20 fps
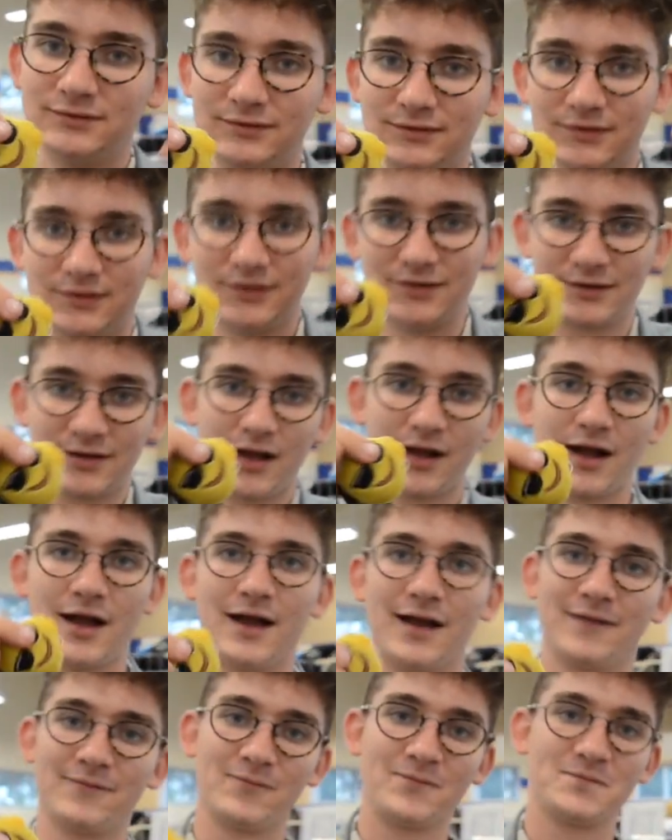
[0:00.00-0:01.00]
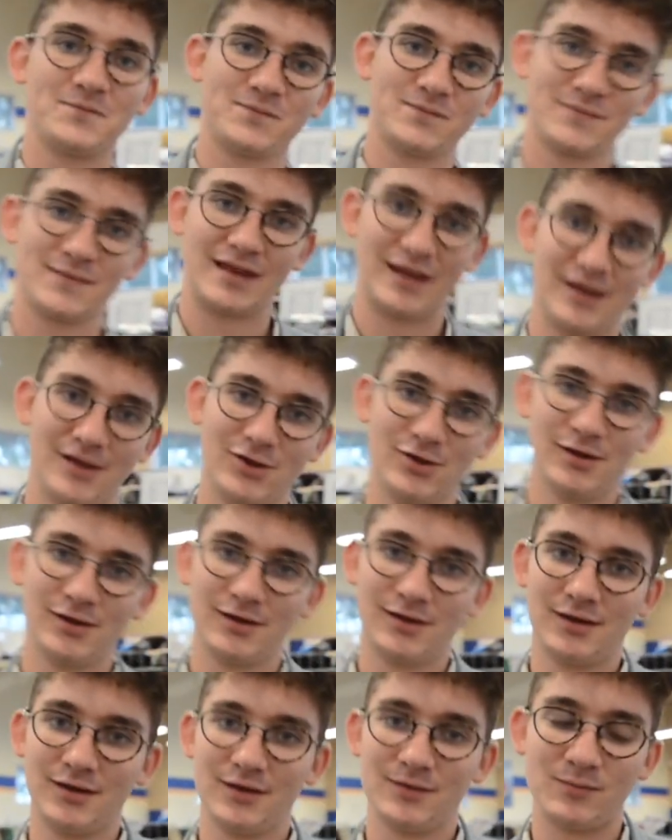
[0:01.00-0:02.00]
What's your biggest thrifting
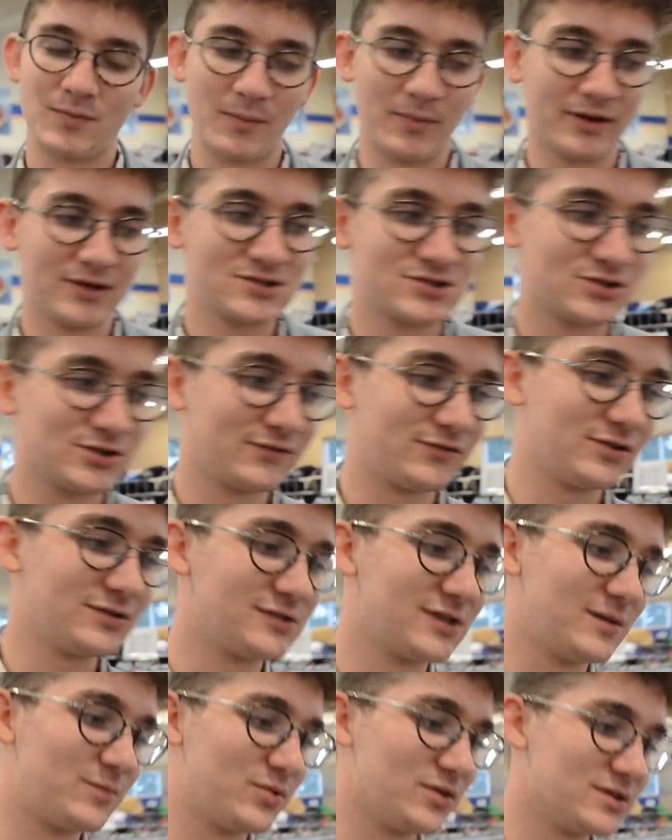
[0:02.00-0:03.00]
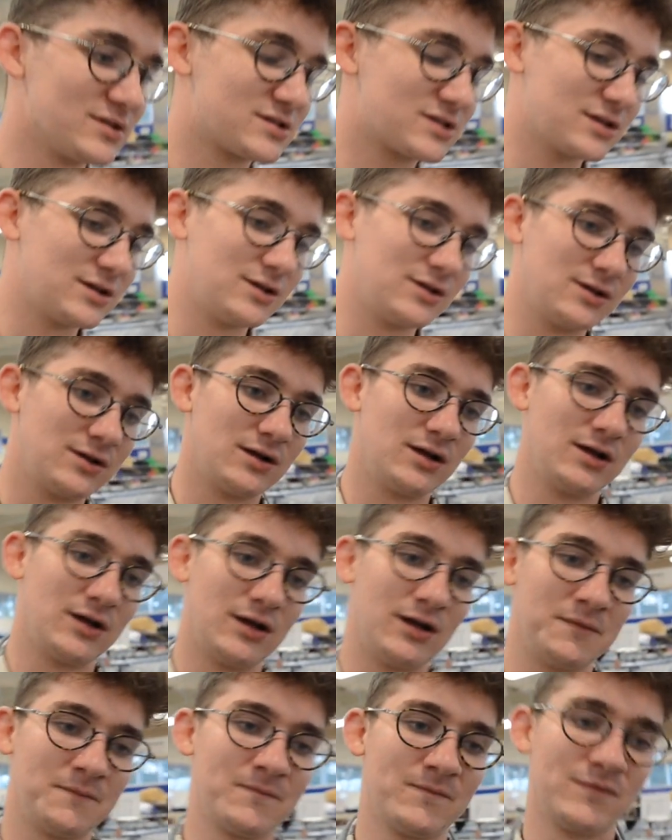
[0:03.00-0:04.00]
tip? My biggest thrifting tip is
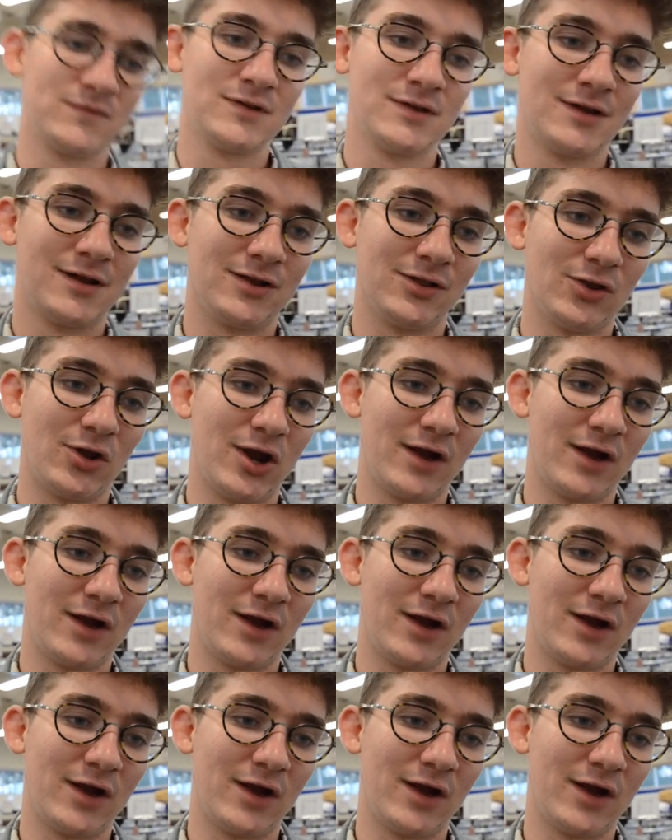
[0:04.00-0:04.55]
to be a straight